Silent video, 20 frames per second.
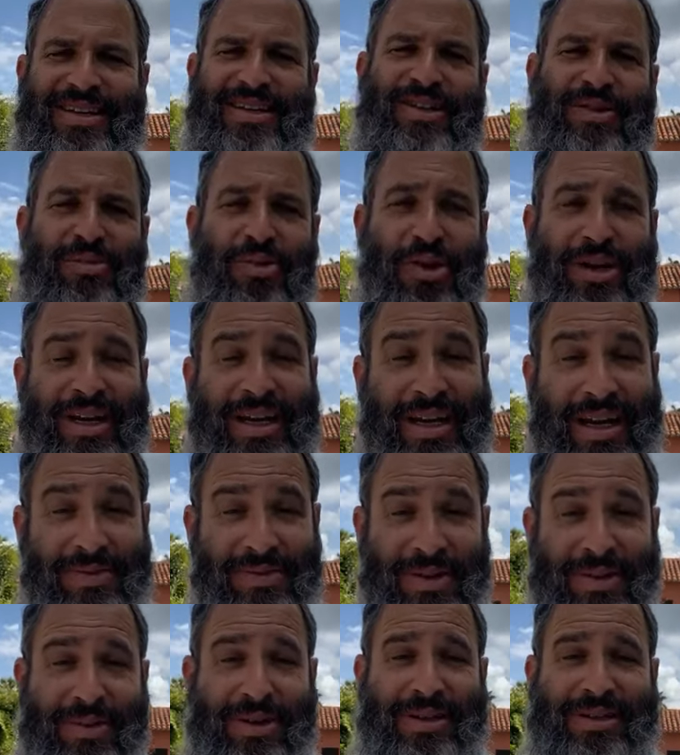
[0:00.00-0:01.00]
Good morning,
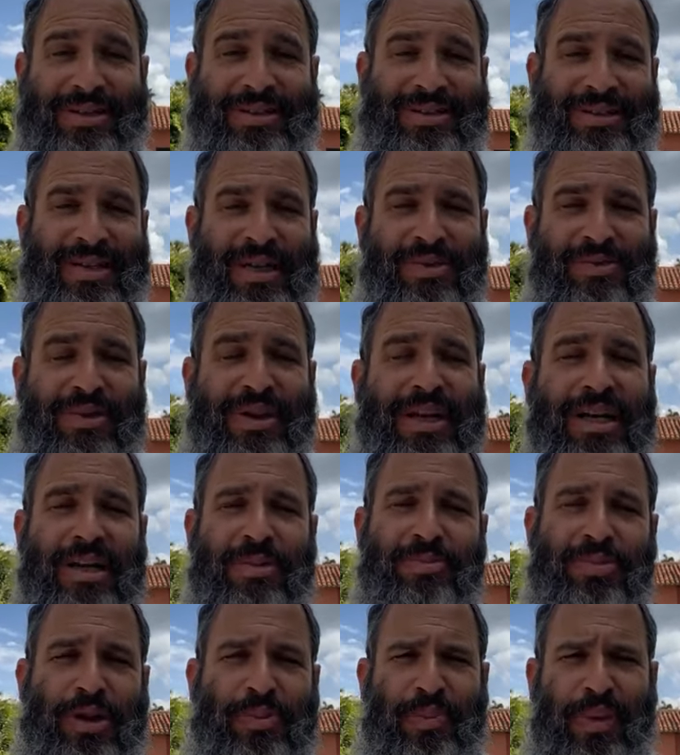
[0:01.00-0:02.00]
everyone. I'm reading a
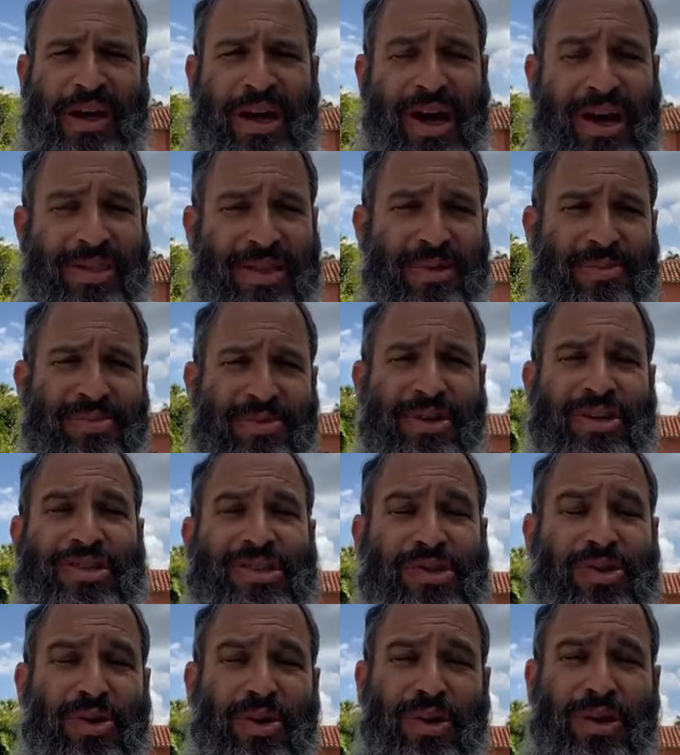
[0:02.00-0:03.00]
book by Arthur Brooks
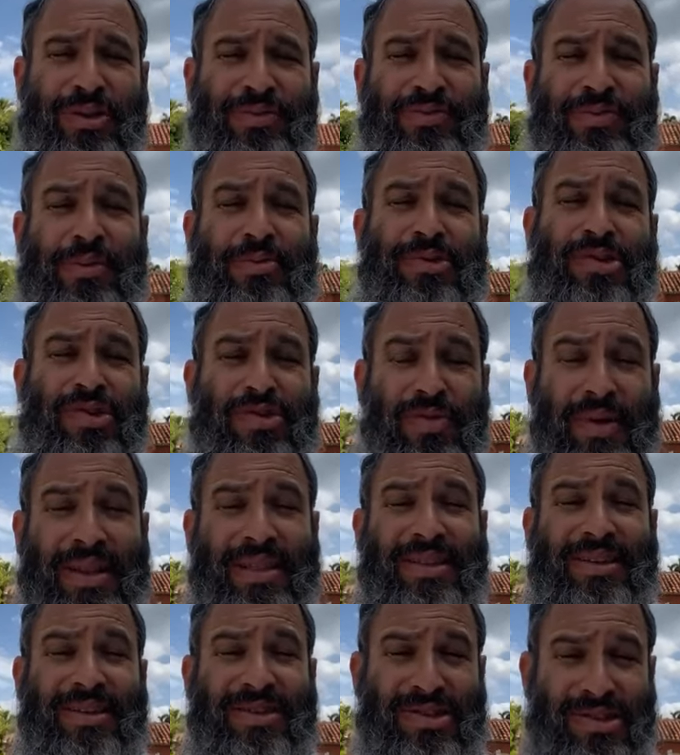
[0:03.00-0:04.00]
called From
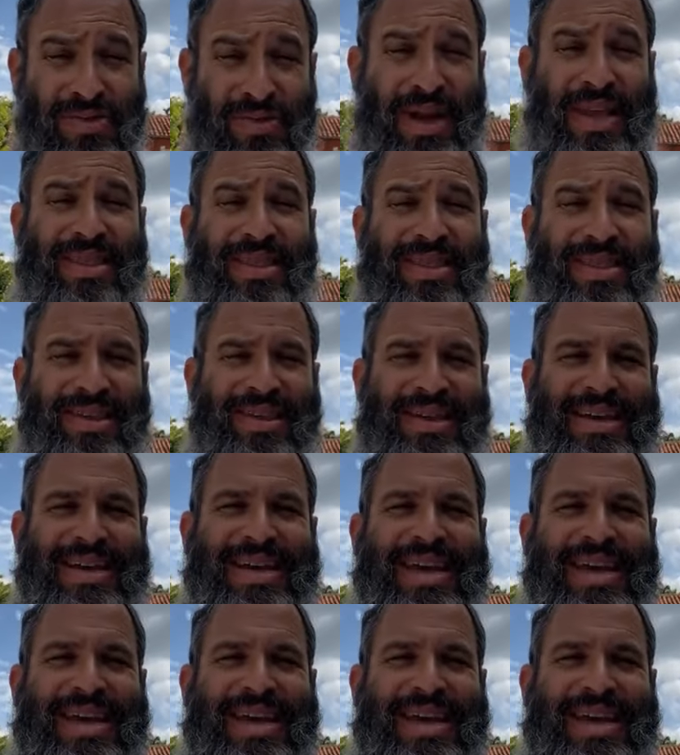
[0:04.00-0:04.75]
Strength to Strength.